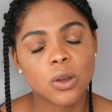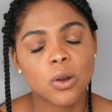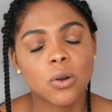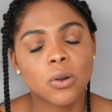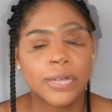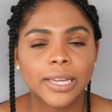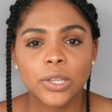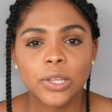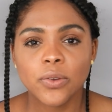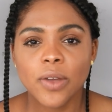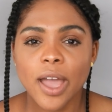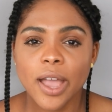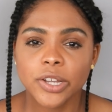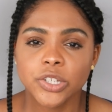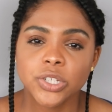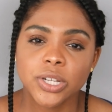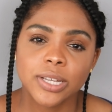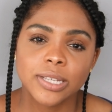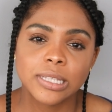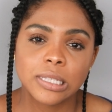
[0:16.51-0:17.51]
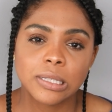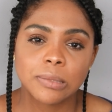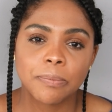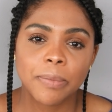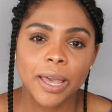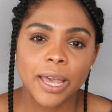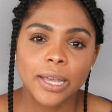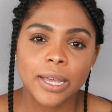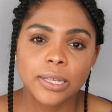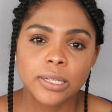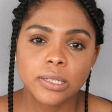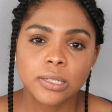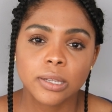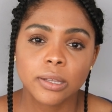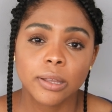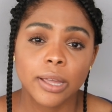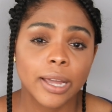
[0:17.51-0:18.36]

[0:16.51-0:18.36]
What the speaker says: What can you actually expect?